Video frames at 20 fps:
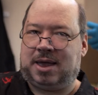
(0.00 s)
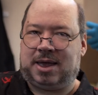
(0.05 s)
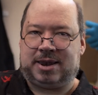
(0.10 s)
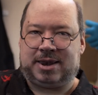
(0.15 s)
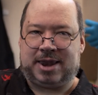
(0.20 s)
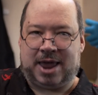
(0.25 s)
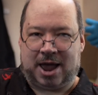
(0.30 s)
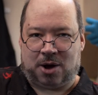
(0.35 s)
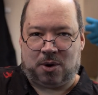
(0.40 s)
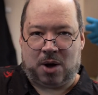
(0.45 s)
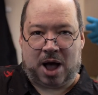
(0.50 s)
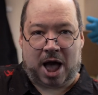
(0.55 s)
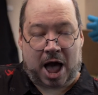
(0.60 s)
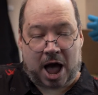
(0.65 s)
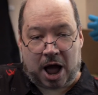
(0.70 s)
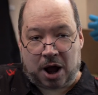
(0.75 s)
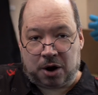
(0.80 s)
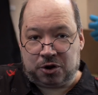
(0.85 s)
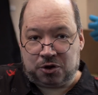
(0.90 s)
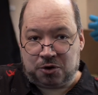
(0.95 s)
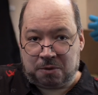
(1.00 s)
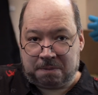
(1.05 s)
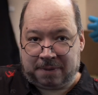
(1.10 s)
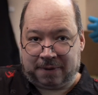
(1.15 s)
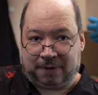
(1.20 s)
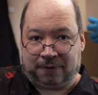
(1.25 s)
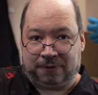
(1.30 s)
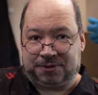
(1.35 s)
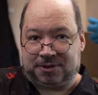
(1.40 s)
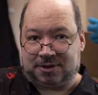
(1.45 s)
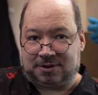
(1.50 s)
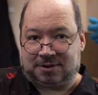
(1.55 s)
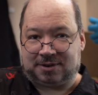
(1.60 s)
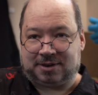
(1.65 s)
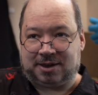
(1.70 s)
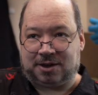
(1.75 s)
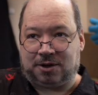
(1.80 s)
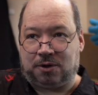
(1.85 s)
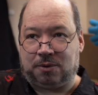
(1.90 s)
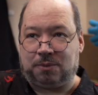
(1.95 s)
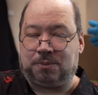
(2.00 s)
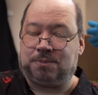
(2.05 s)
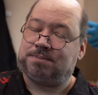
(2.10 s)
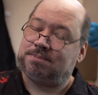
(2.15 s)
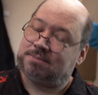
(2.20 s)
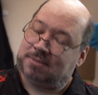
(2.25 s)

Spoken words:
Now, how do you build this skill?